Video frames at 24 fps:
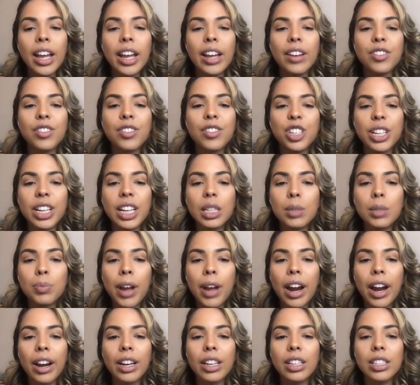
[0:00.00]
If she gets
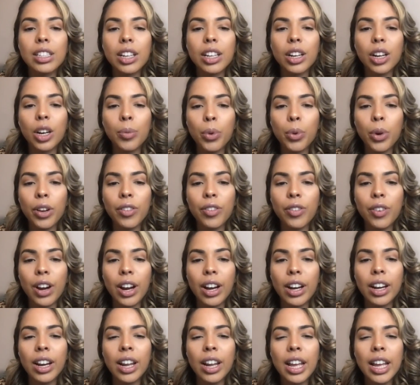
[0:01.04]
married to her
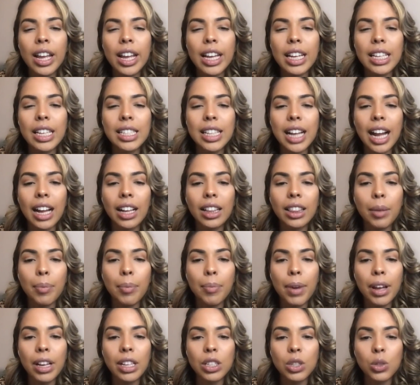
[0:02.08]
boyfriend, is that the
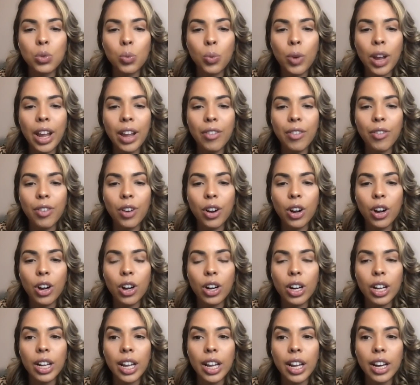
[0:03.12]
best way for
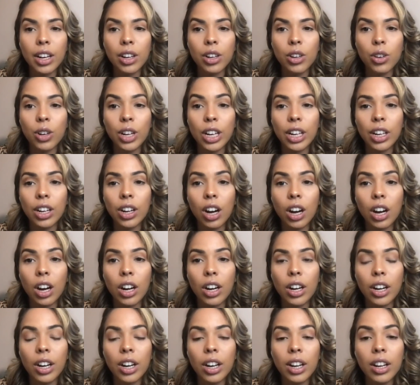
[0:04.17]
her to get a green
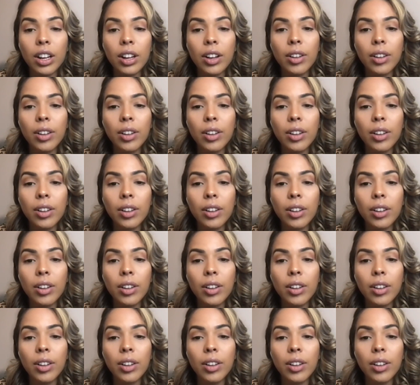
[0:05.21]
card?